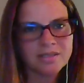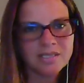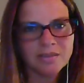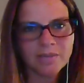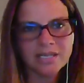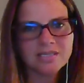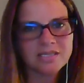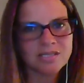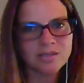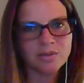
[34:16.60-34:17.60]
teammates
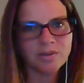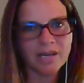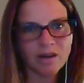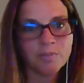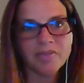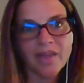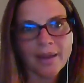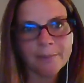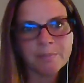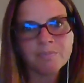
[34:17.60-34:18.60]
to help
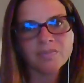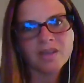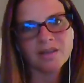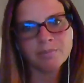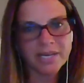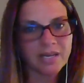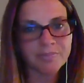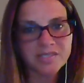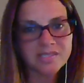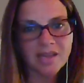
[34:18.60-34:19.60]
them pick
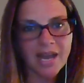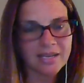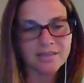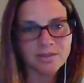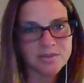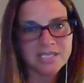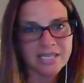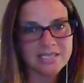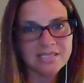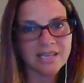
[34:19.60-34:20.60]
up the slack in those
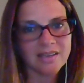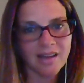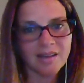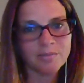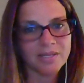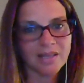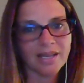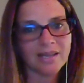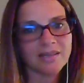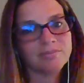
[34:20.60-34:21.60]
days, and not be
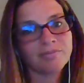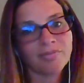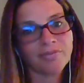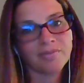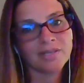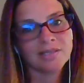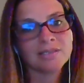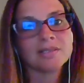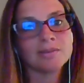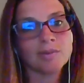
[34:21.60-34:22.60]
like,
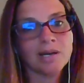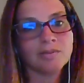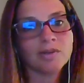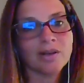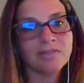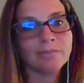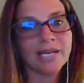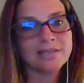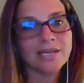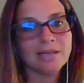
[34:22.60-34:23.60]
well, you're having a
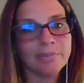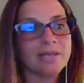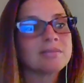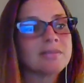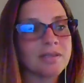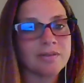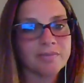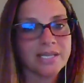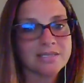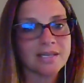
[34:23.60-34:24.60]
bad day, but, you know,
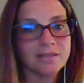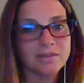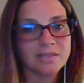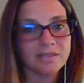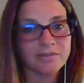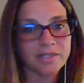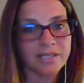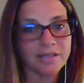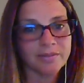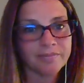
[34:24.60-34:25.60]
that's on you to deliver,
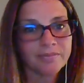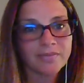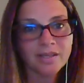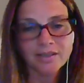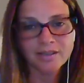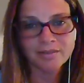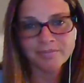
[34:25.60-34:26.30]
kiddo, you know?